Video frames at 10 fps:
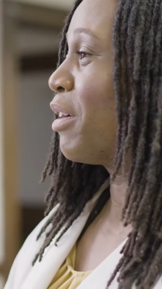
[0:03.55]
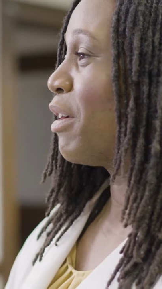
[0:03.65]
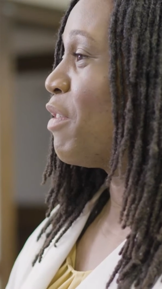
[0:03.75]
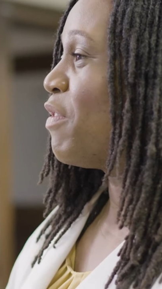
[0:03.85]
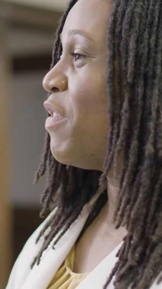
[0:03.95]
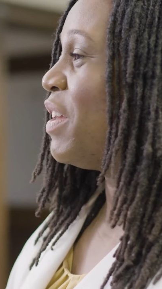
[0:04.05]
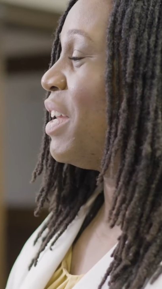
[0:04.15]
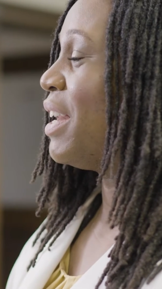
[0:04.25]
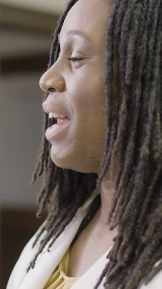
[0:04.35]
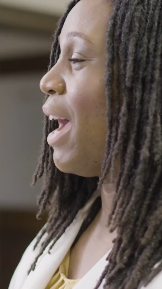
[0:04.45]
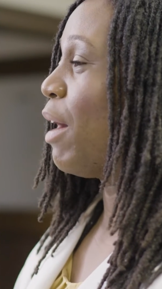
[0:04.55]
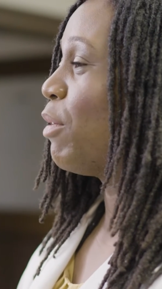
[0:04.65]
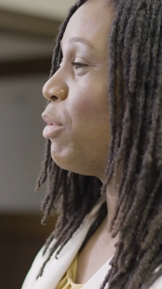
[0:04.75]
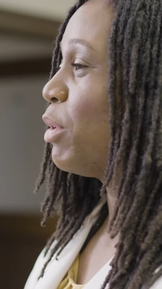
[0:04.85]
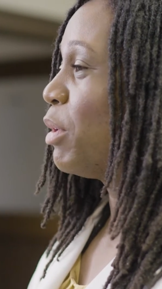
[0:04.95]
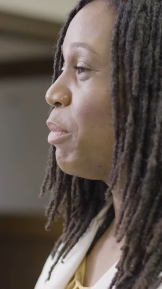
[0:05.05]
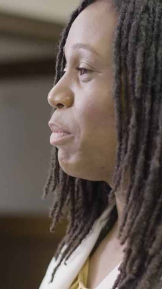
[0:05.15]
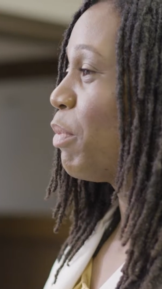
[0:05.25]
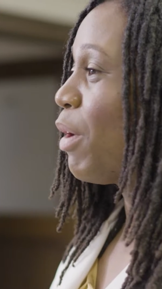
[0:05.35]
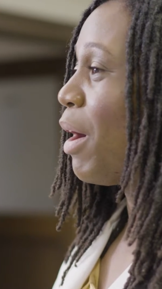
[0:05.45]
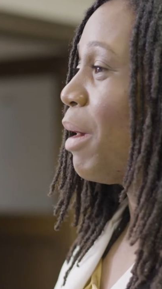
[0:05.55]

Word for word: to wants to be sure they're doing all